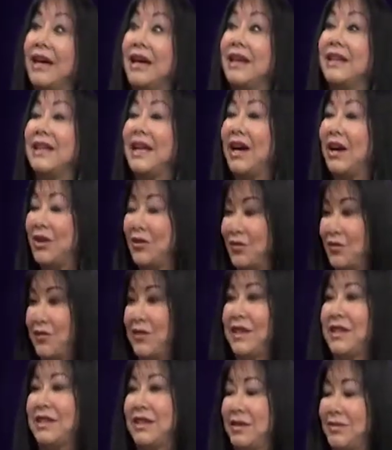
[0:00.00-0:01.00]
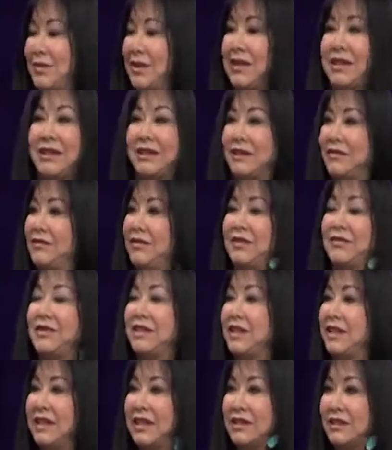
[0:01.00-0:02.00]
an outfit could be
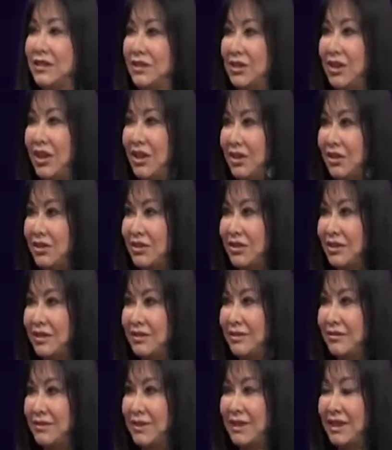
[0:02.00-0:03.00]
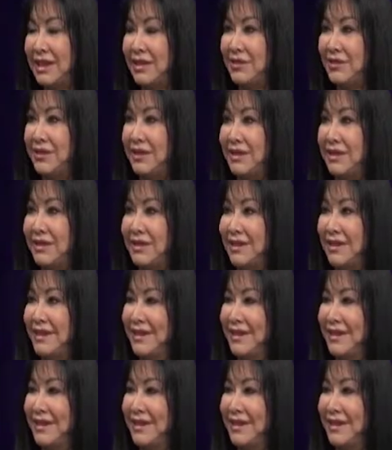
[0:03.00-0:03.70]
fifteen thousand dollars. One outfit, huh?